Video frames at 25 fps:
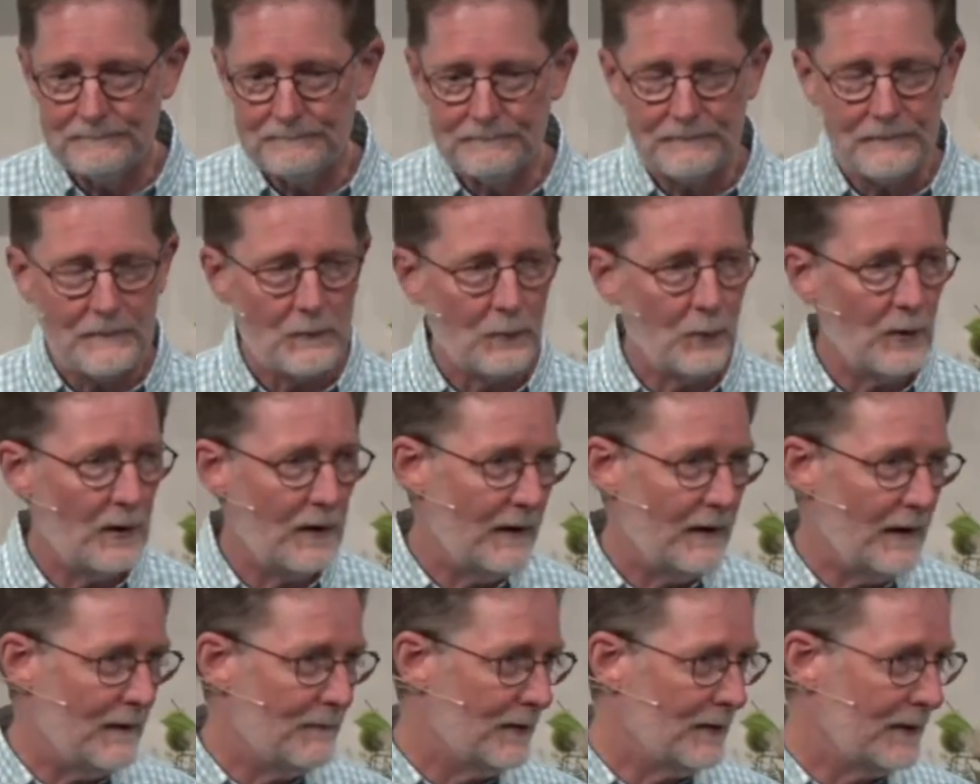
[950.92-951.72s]
What do
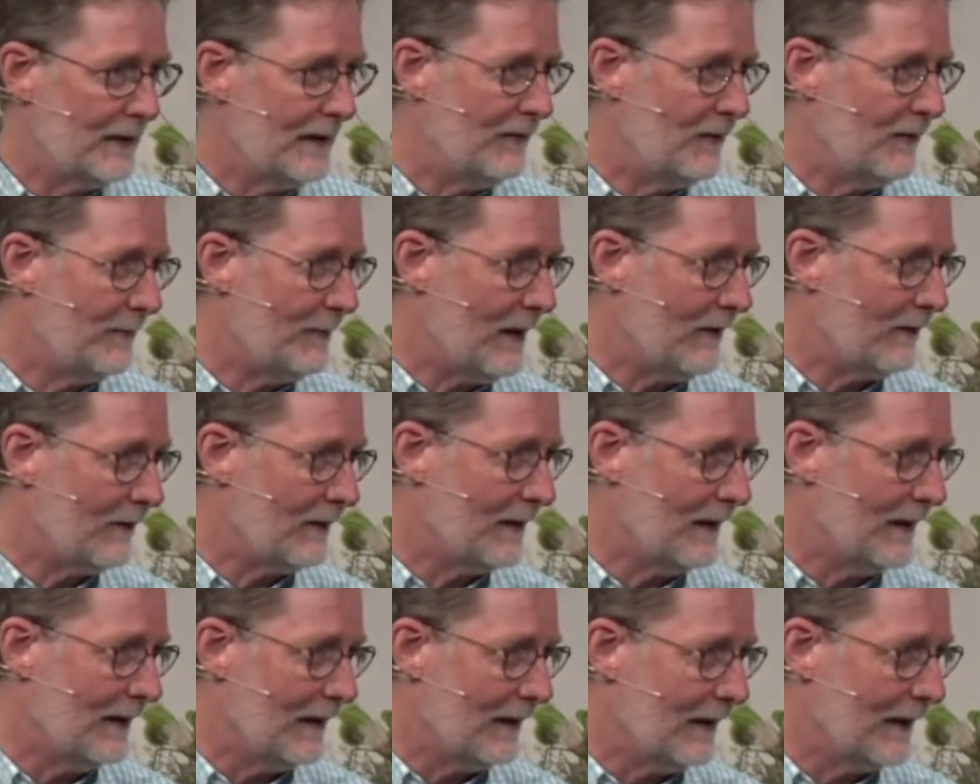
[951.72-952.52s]
they believe about
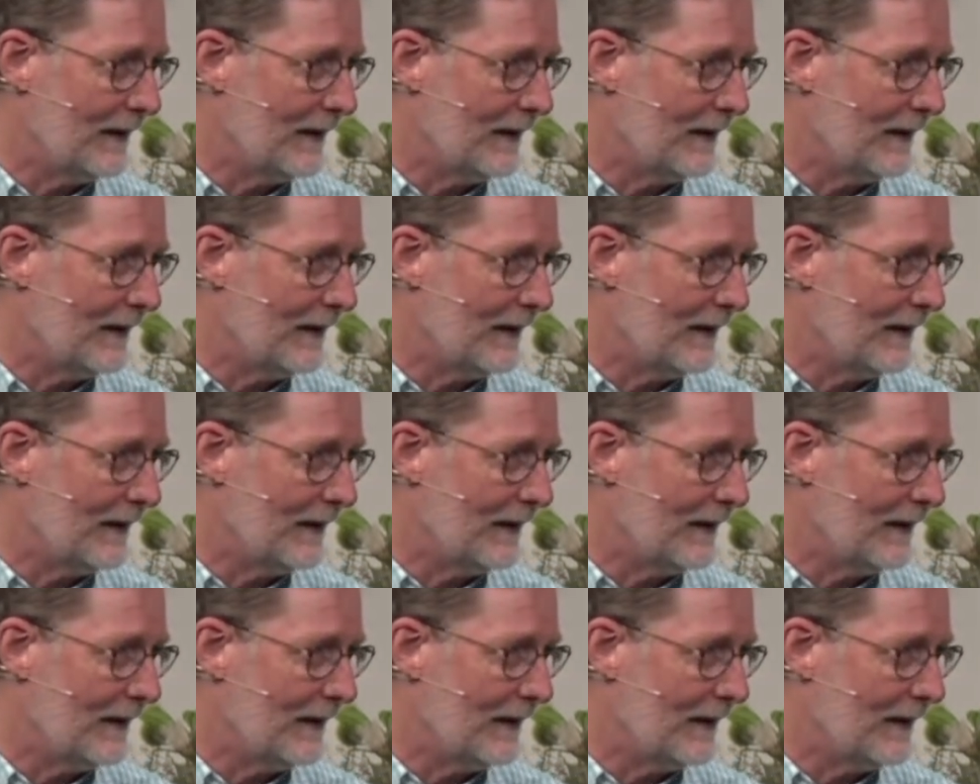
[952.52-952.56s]
God?